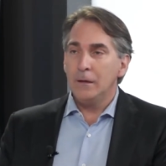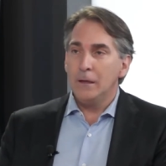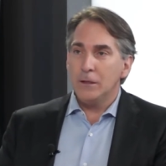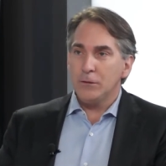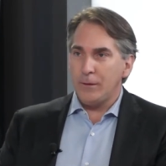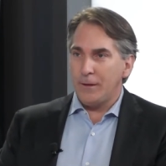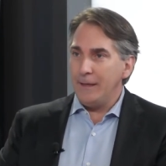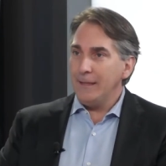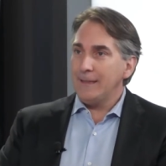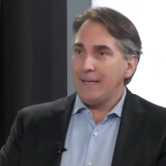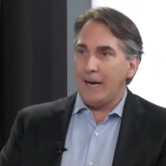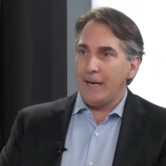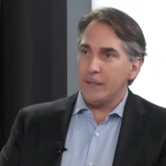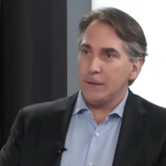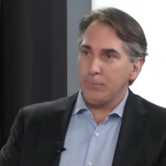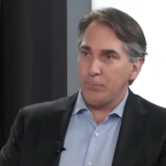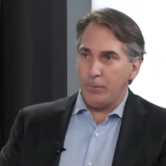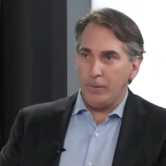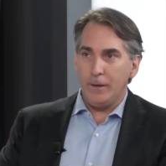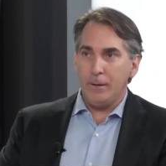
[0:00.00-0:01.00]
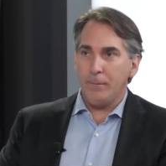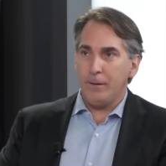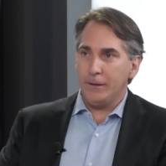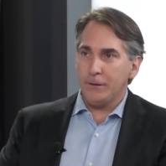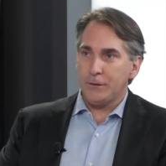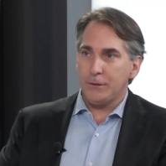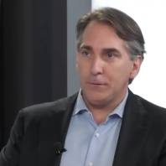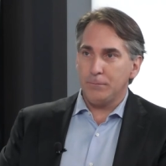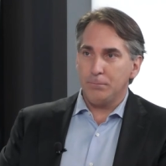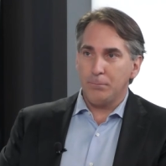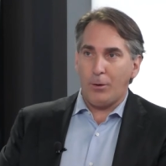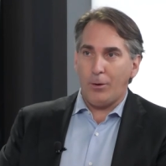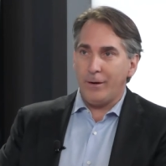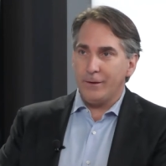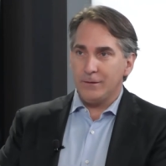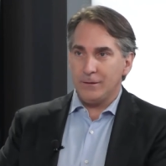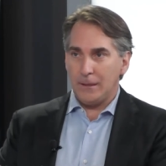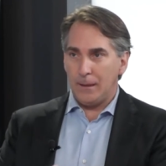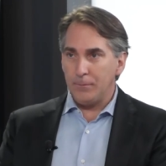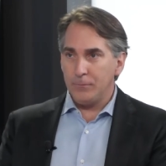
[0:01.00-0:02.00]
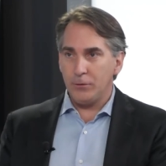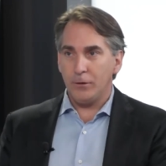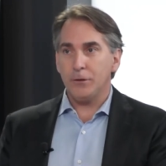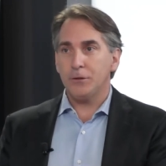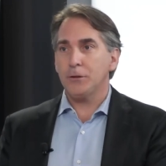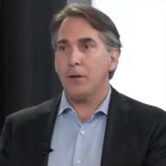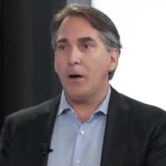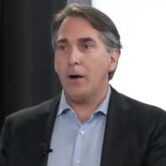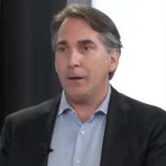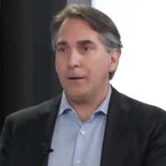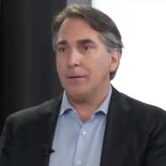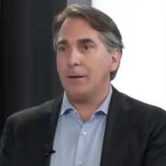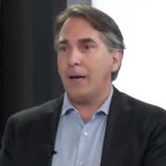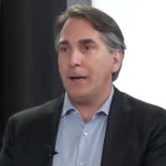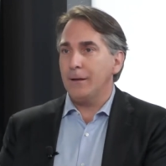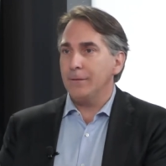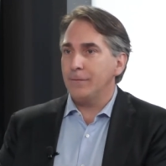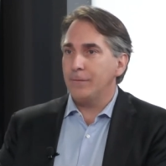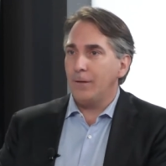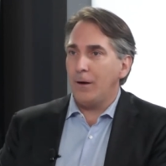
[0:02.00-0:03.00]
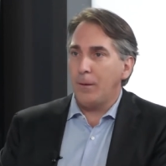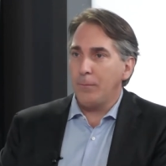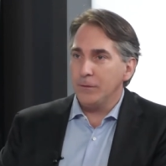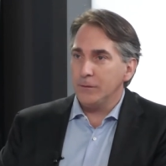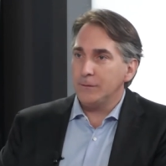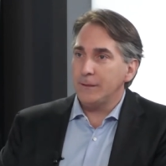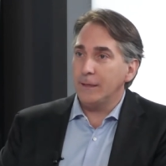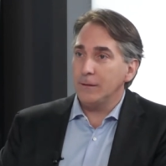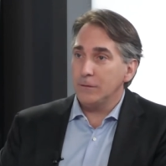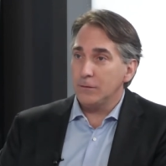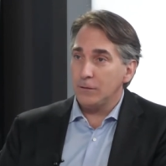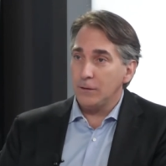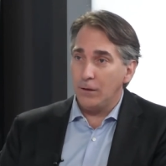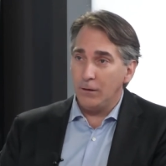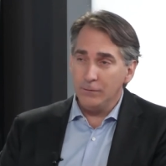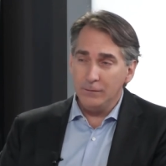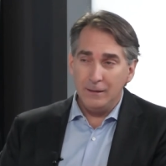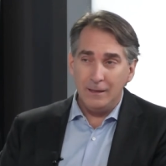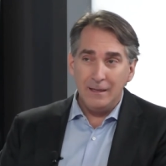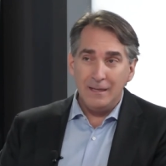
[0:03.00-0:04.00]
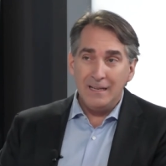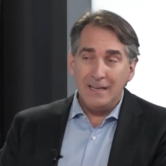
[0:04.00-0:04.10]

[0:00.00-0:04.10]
So I think that is pretty much, barring some sort of shock, kind of almost set in stone.